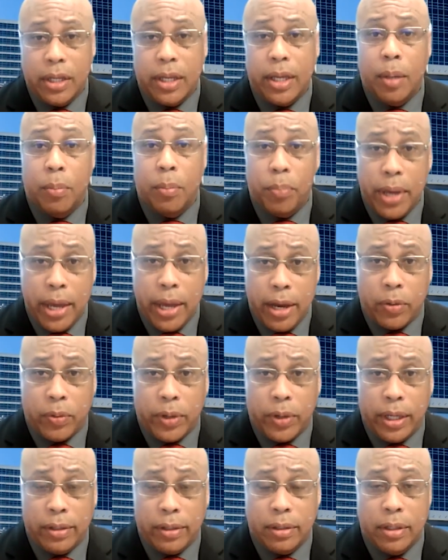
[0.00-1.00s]

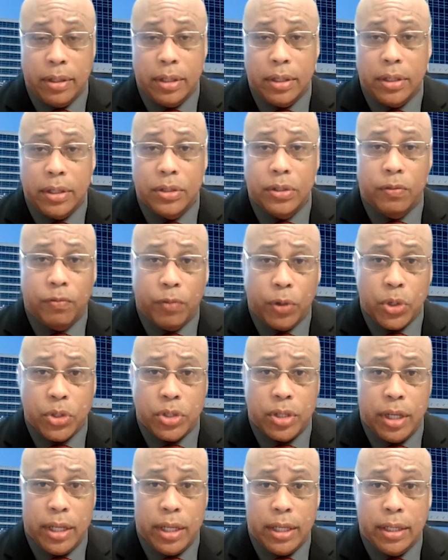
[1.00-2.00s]
impairing
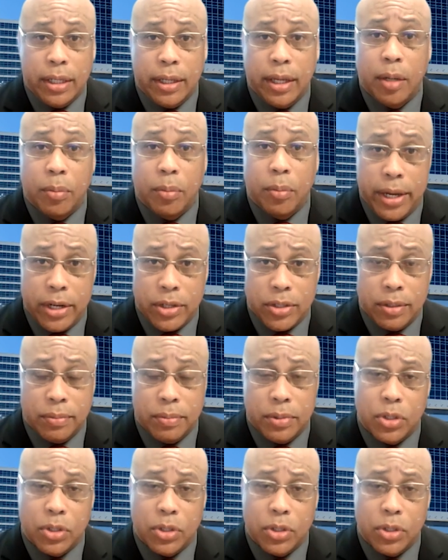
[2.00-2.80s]
diversity in medicine.